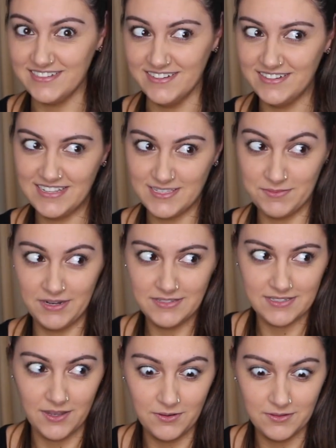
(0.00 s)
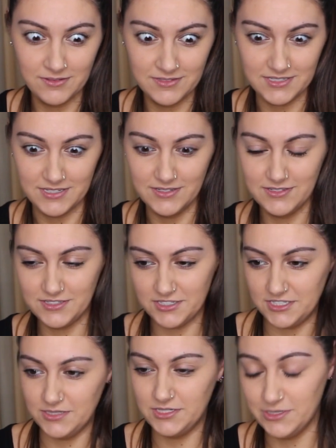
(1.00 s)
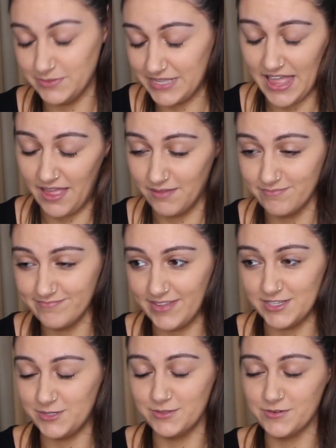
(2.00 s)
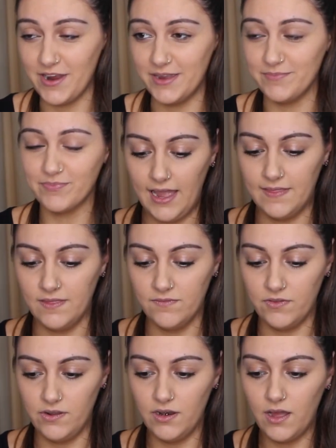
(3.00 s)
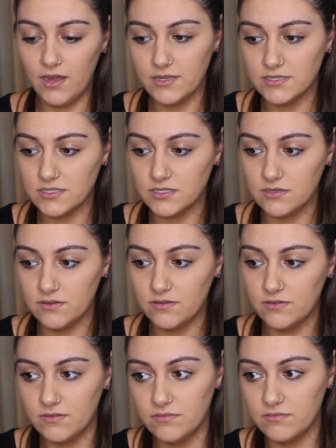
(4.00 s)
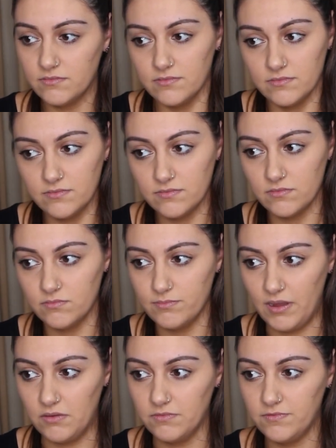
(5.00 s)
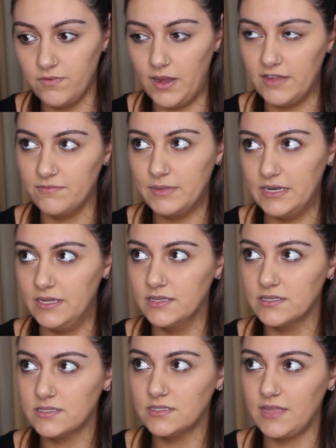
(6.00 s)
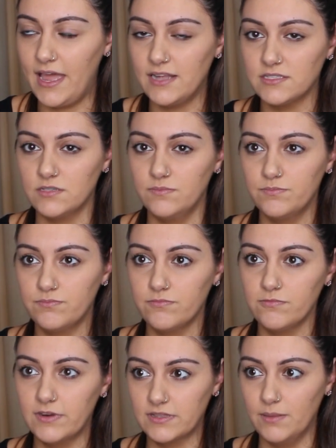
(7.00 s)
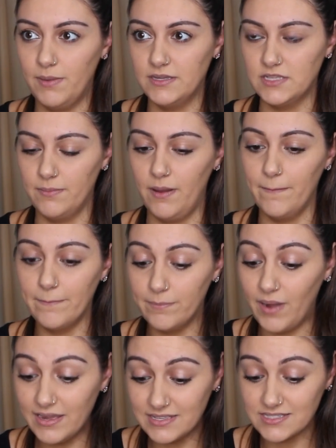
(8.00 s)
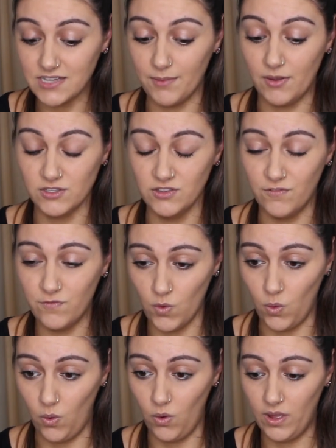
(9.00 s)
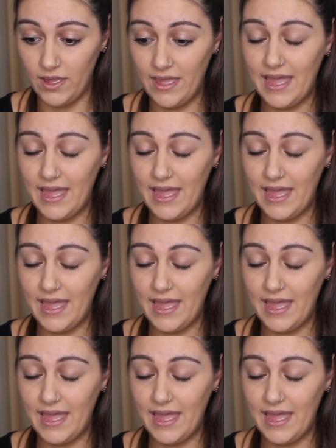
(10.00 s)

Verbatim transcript: you know, I need someone else to hold on to and she, she was there and she was great. And then for the last about five minutes, they had to ring the buzzer, but by this time I was on the floor,